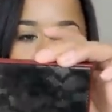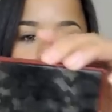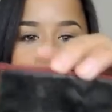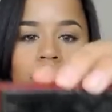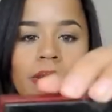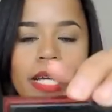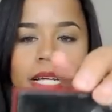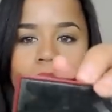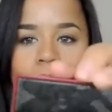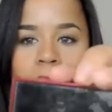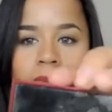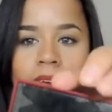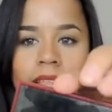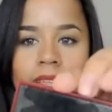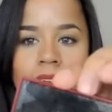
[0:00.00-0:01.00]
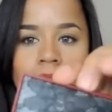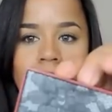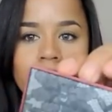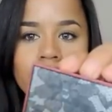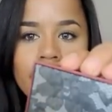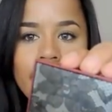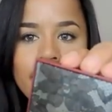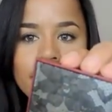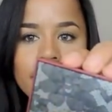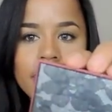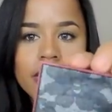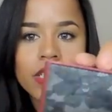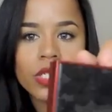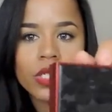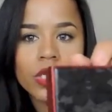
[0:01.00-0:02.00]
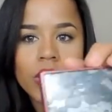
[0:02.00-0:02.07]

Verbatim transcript: Little Lace Palette in Ravish.